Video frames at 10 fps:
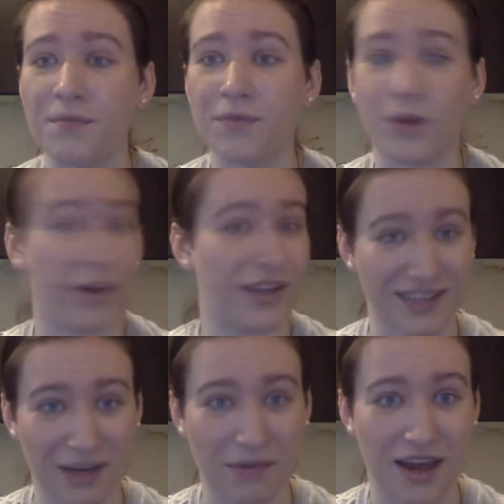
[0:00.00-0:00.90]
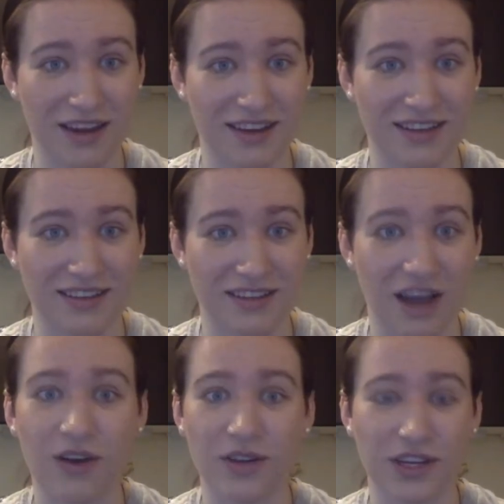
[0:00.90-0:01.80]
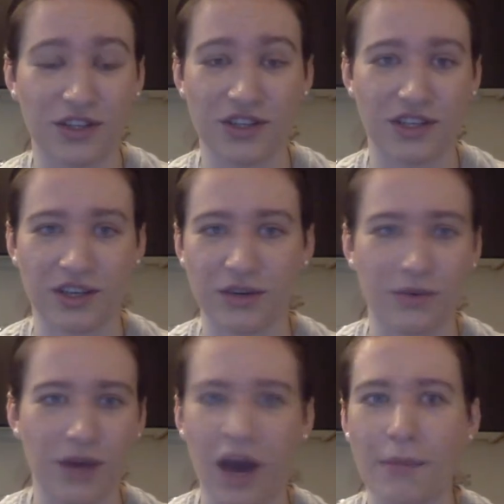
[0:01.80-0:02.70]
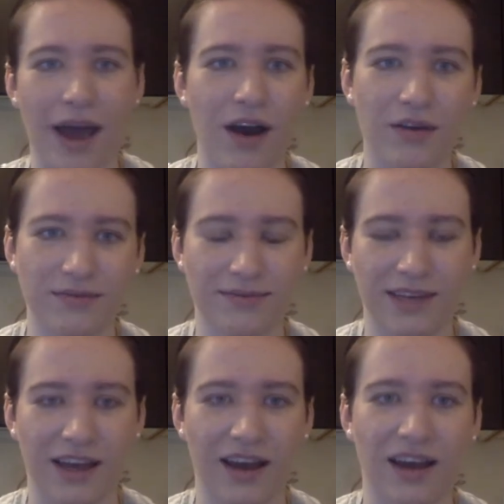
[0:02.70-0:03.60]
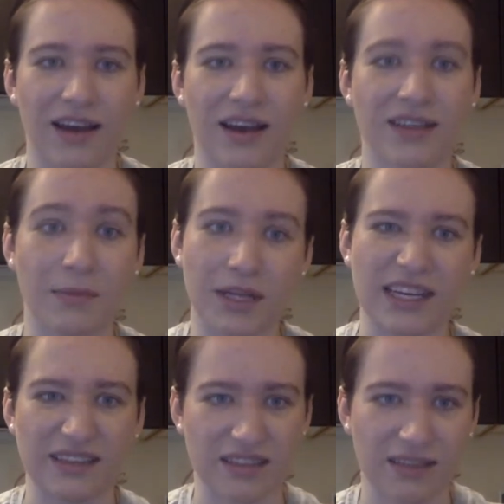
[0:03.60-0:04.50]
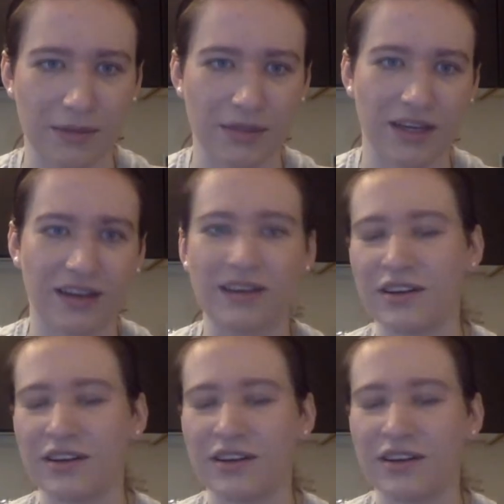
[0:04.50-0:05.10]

Greatest thing about it is not only just you help out assembling, disassembling,